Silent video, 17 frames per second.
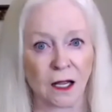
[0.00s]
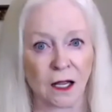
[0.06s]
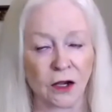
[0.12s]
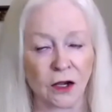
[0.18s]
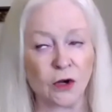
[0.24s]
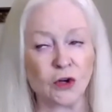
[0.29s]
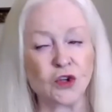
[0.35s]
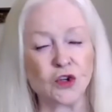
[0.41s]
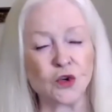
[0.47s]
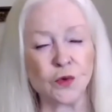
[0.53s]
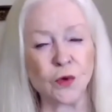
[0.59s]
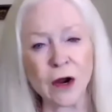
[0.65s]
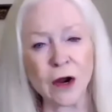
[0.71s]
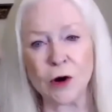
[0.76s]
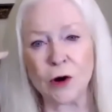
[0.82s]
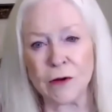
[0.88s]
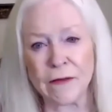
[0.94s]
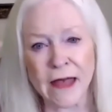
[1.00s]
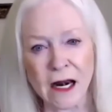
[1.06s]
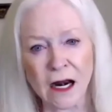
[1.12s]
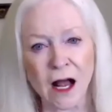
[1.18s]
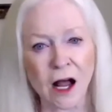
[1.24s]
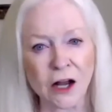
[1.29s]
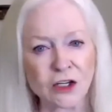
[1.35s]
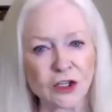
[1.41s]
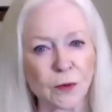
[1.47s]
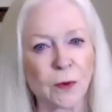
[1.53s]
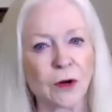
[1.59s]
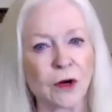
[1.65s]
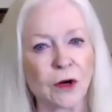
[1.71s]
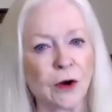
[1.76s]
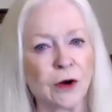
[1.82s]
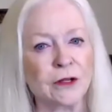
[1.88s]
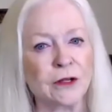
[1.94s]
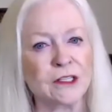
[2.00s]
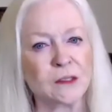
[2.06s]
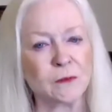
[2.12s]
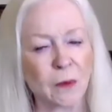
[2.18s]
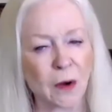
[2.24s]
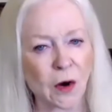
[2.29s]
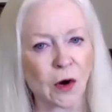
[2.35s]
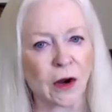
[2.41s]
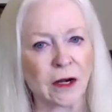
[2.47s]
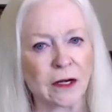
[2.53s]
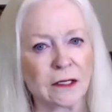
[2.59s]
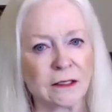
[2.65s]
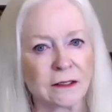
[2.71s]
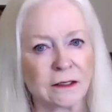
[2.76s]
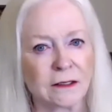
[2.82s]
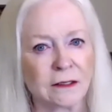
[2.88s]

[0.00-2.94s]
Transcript: You trigger that entrepreneurial spirit.